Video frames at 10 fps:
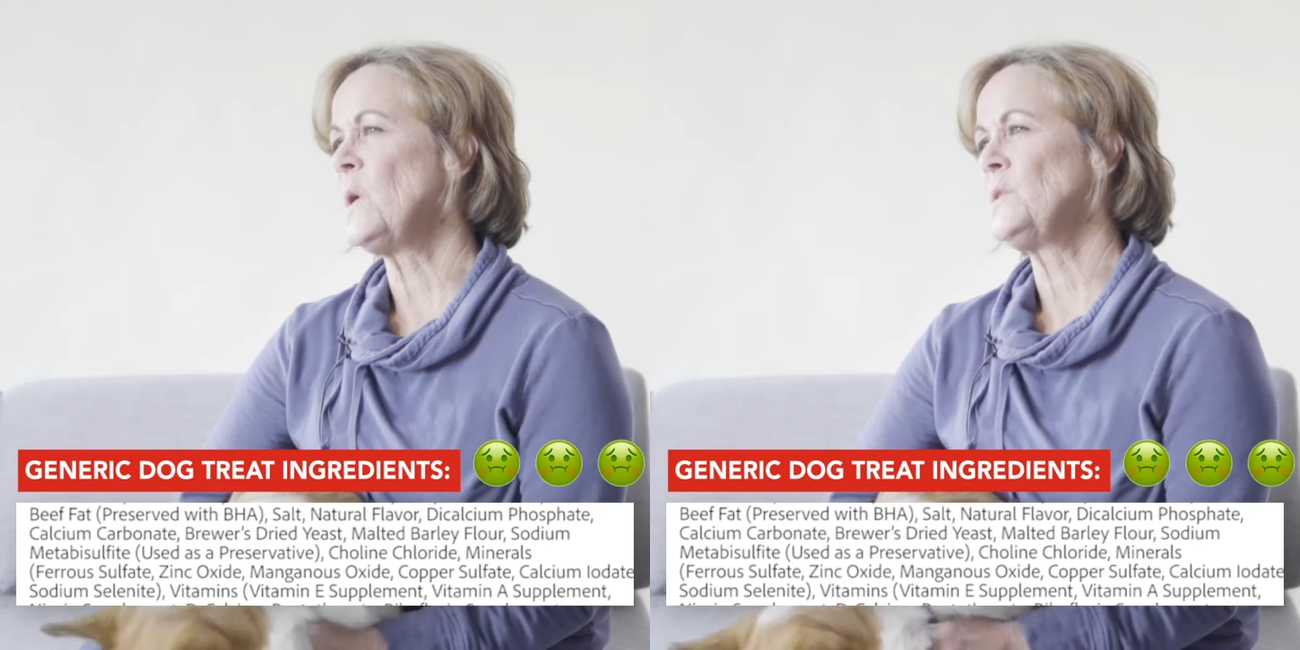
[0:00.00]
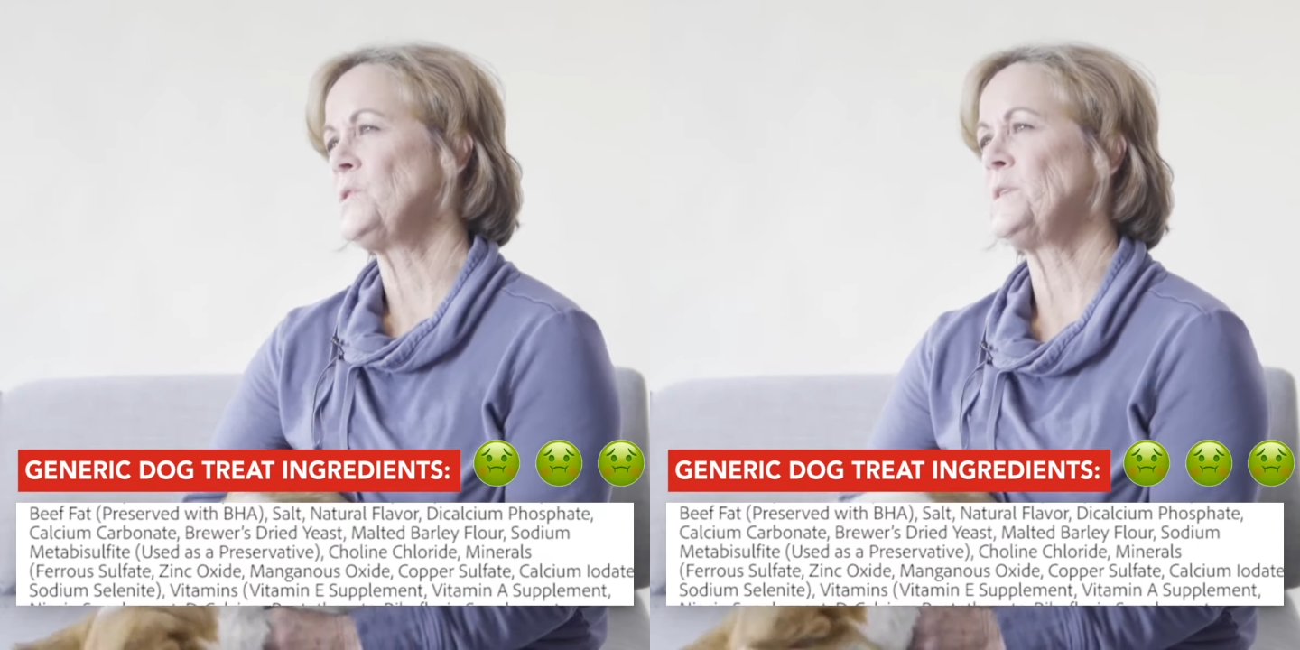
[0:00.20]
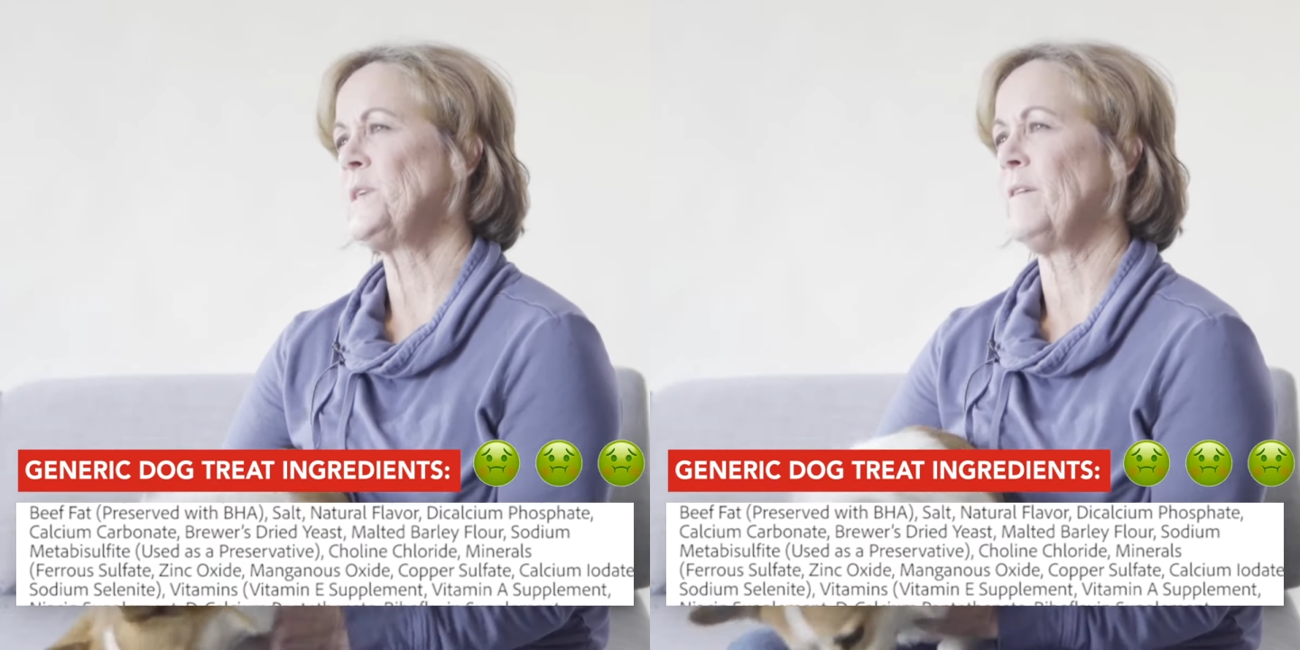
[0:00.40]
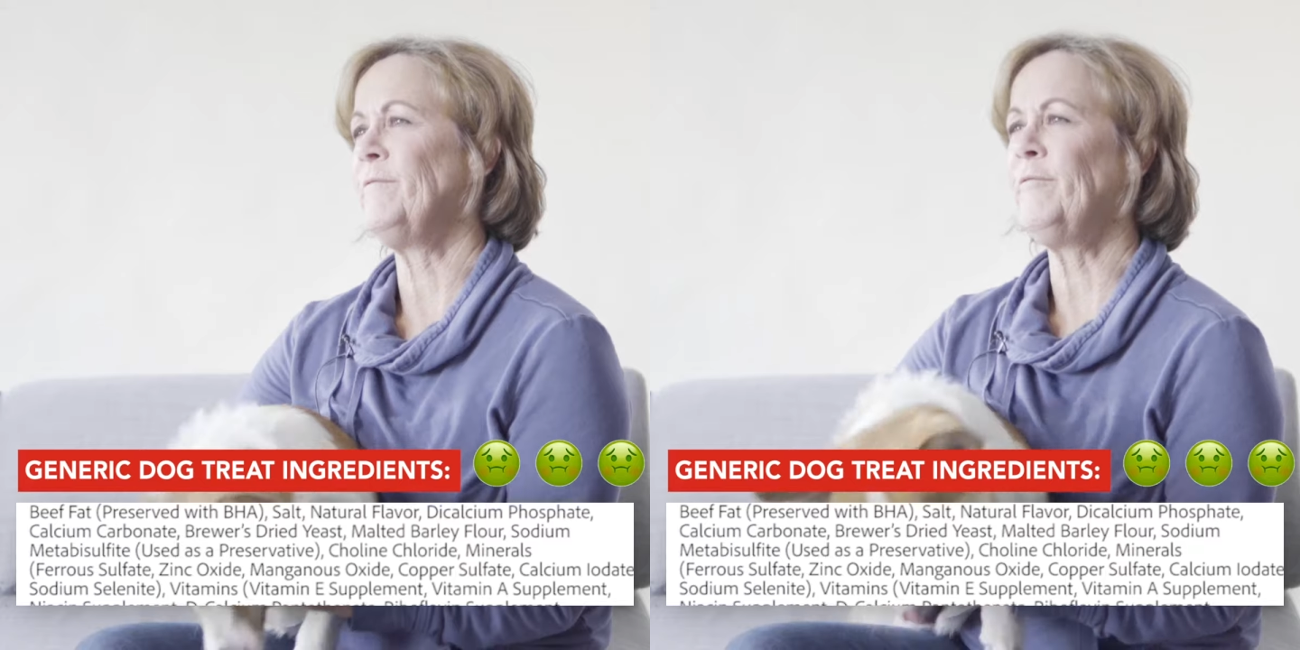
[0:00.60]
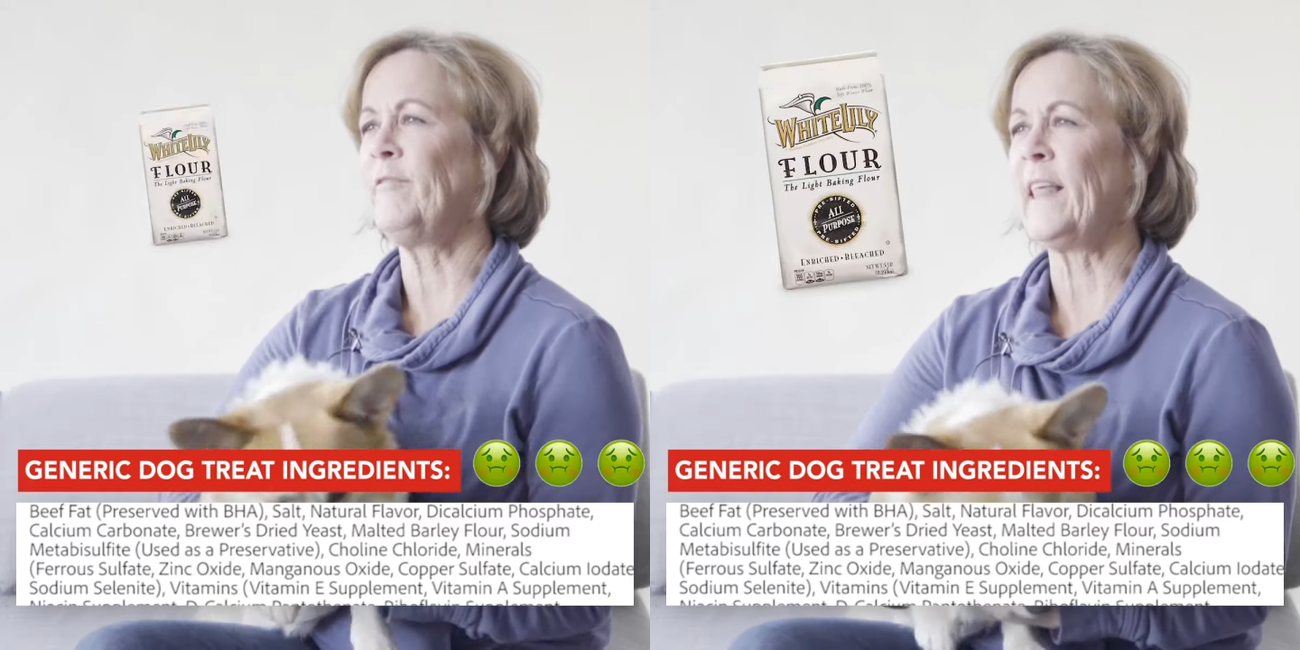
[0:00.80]
dog treats have
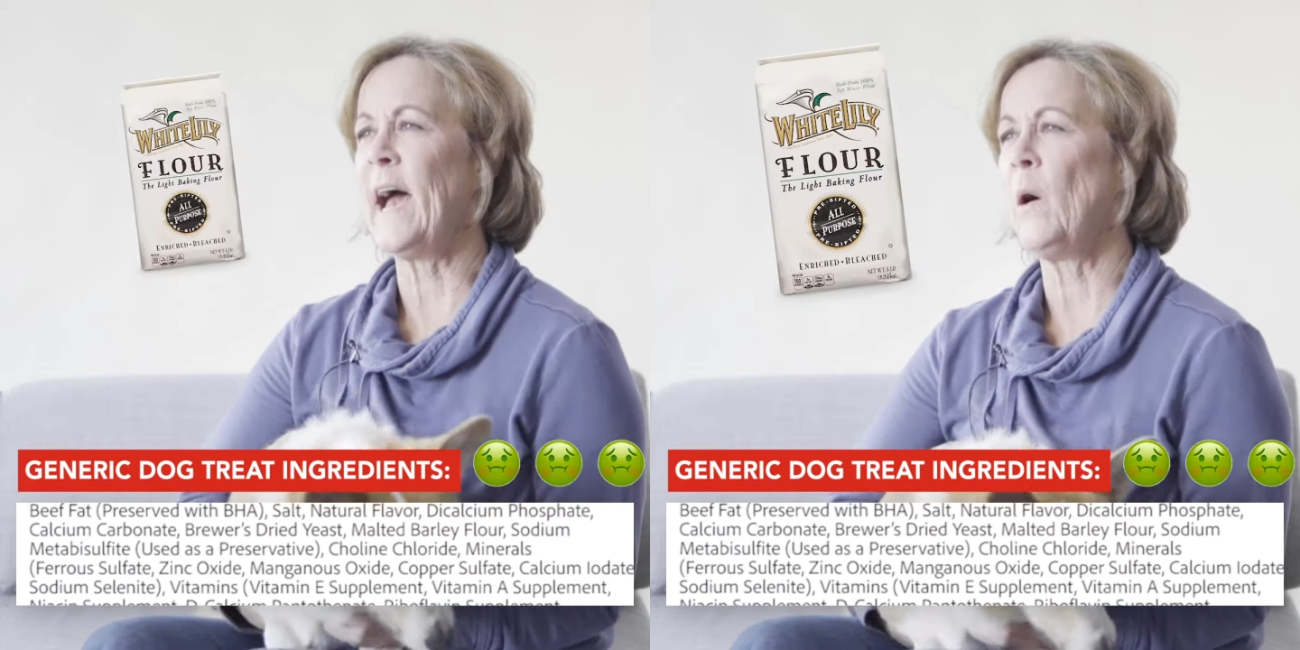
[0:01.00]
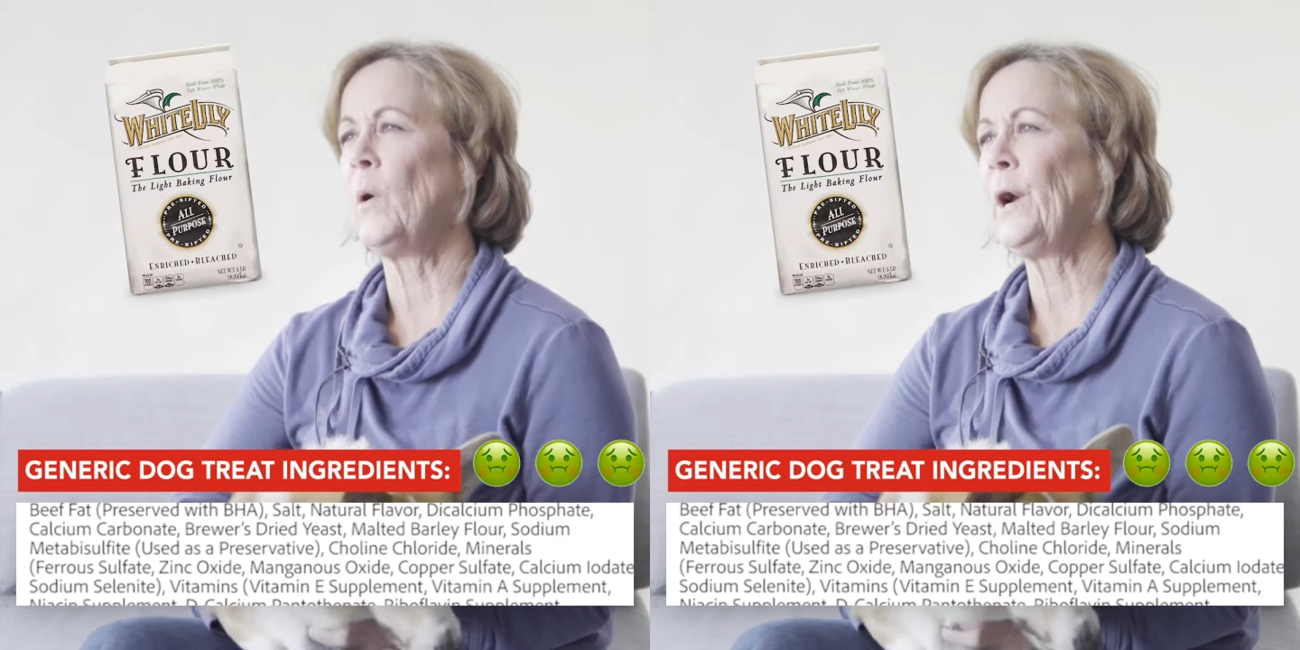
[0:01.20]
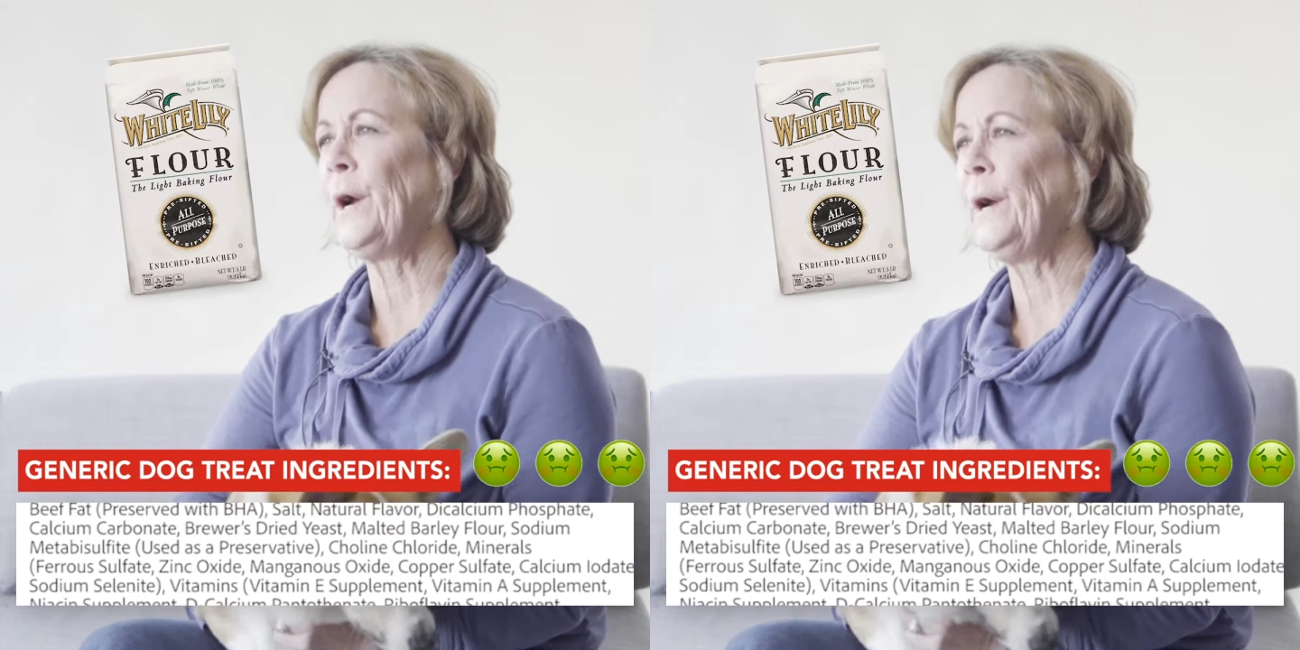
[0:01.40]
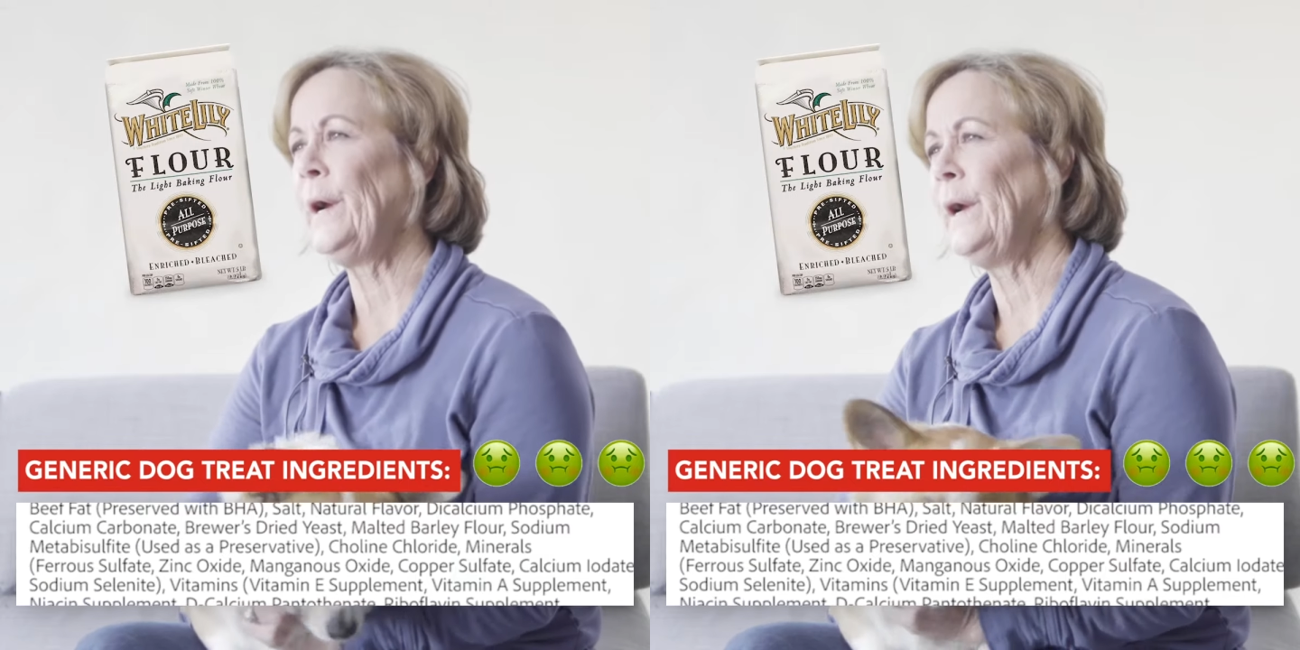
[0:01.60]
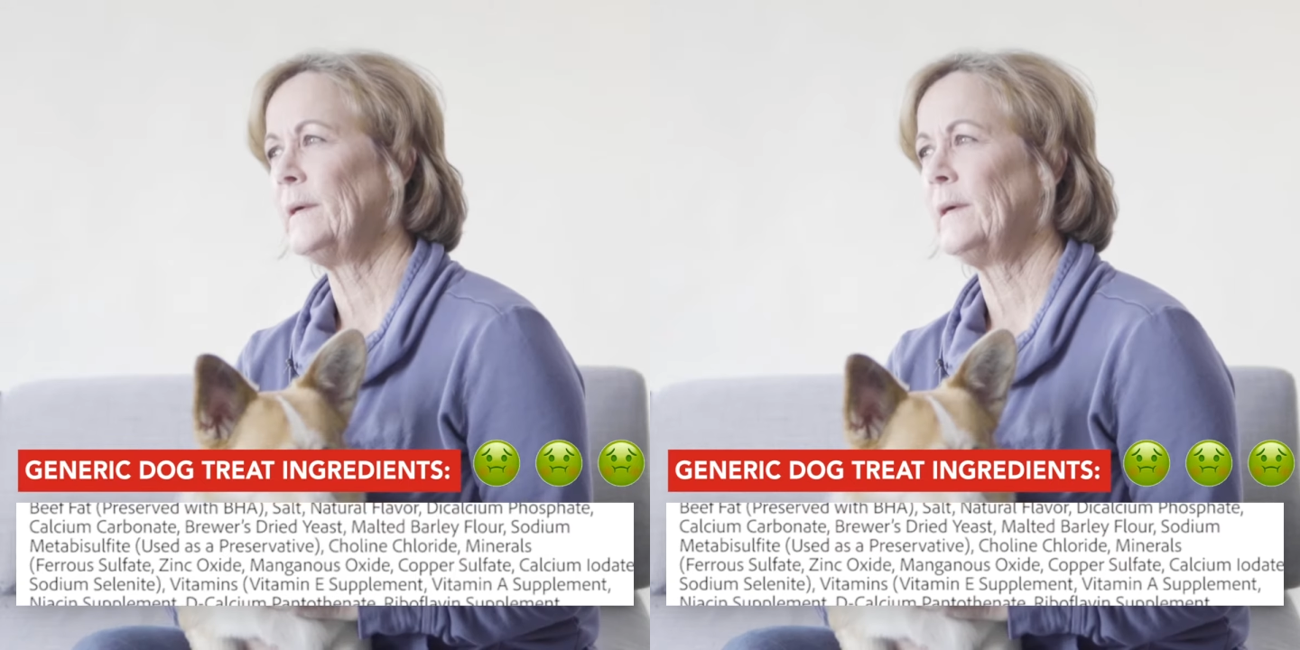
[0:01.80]
flour